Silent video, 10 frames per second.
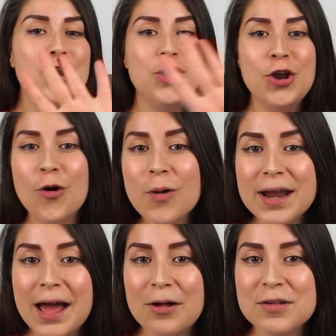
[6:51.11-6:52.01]
No one
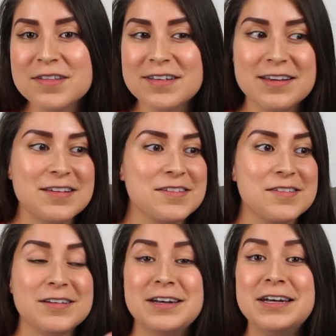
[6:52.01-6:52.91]
else
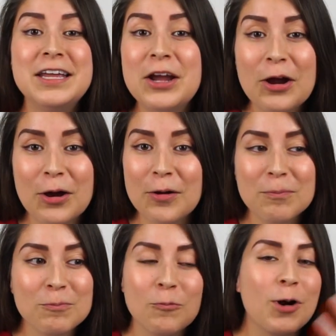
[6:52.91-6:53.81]
is
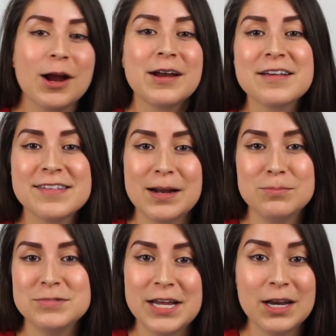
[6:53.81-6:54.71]
near where it is that
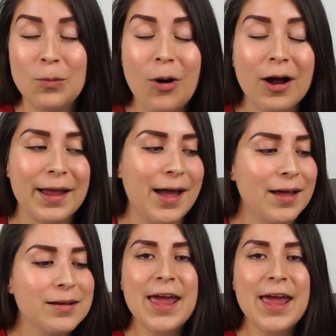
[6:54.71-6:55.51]
I'm taking a walk at.